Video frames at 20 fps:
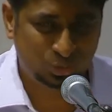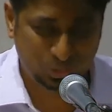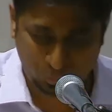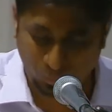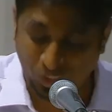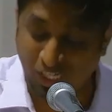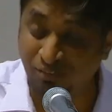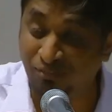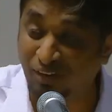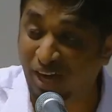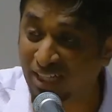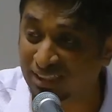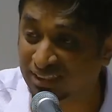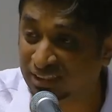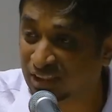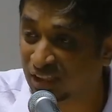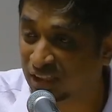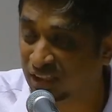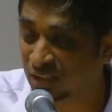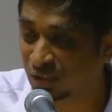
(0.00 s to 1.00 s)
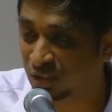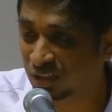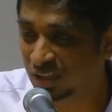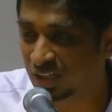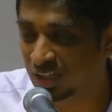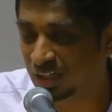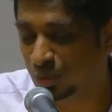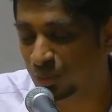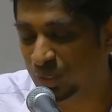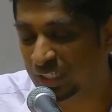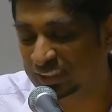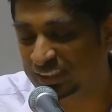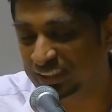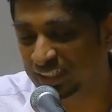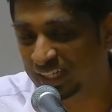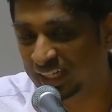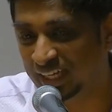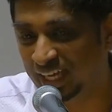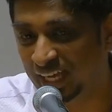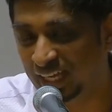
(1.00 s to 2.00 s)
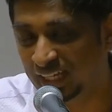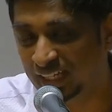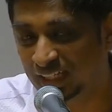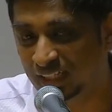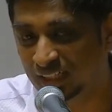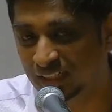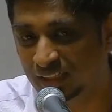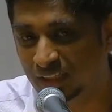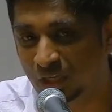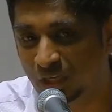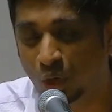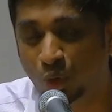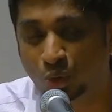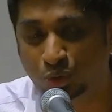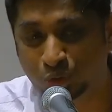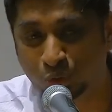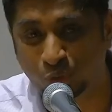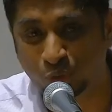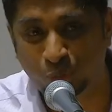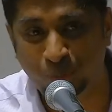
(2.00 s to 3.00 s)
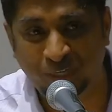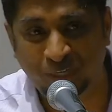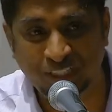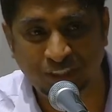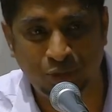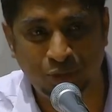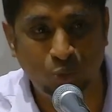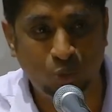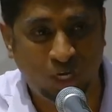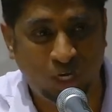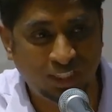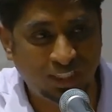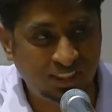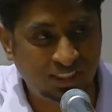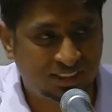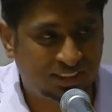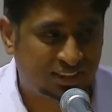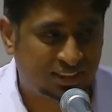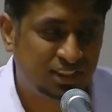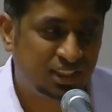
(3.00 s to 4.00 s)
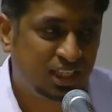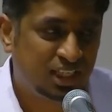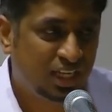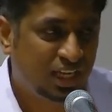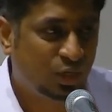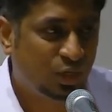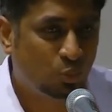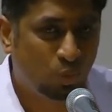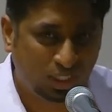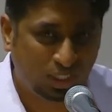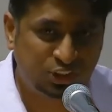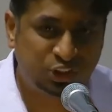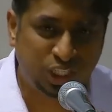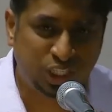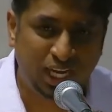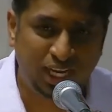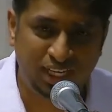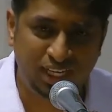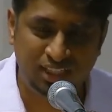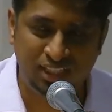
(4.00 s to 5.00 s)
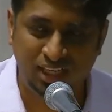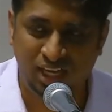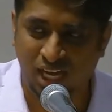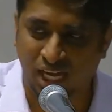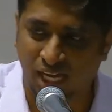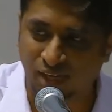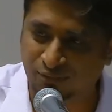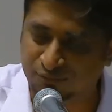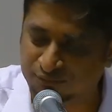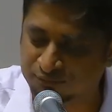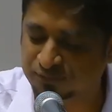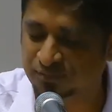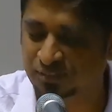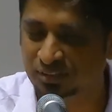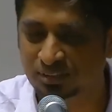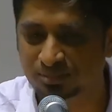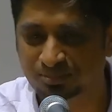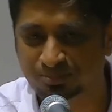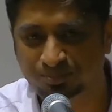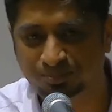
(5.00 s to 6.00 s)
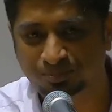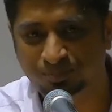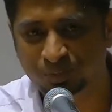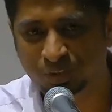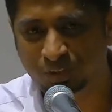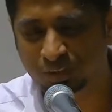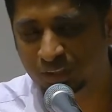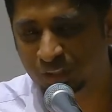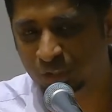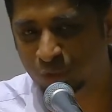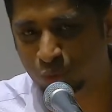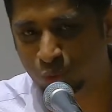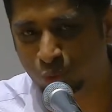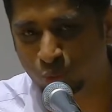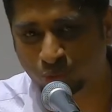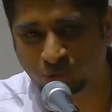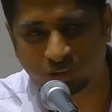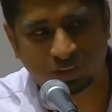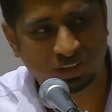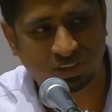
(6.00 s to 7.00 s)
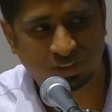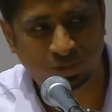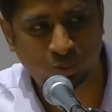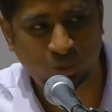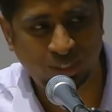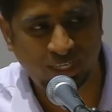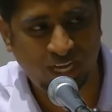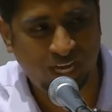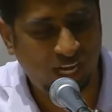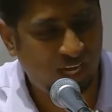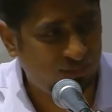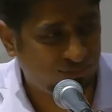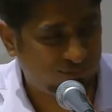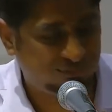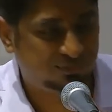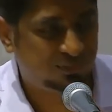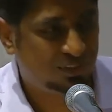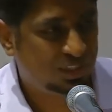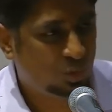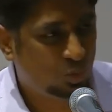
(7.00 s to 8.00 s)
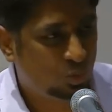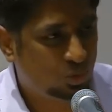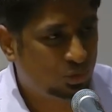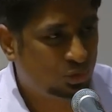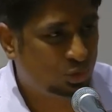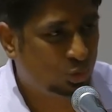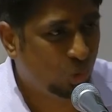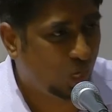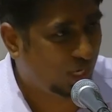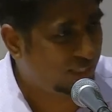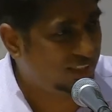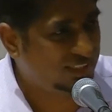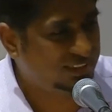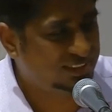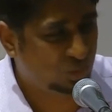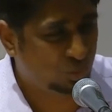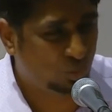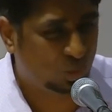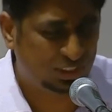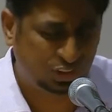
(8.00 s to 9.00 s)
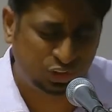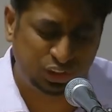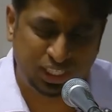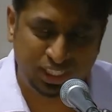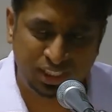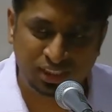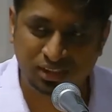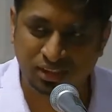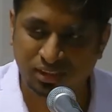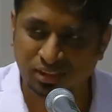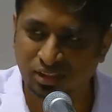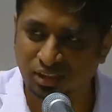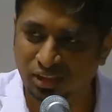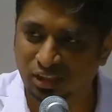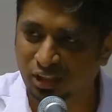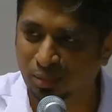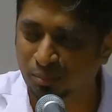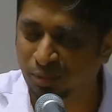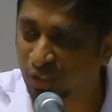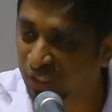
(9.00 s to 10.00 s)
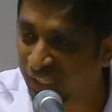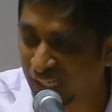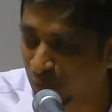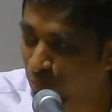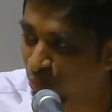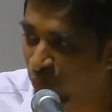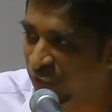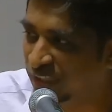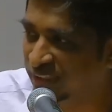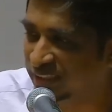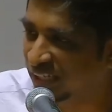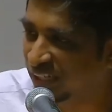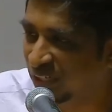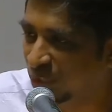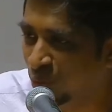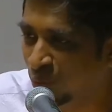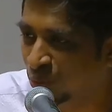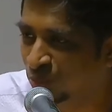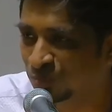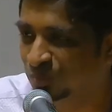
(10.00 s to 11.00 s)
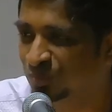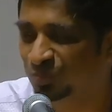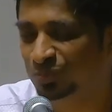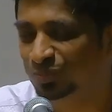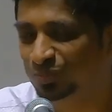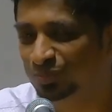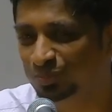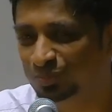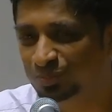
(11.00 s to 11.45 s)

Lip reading: So his wife asked a question again. Oh, so you mean 2 adults and 1 child? Half. Two and a half. 2 adults and 1 child? But D.L. Moody said, no.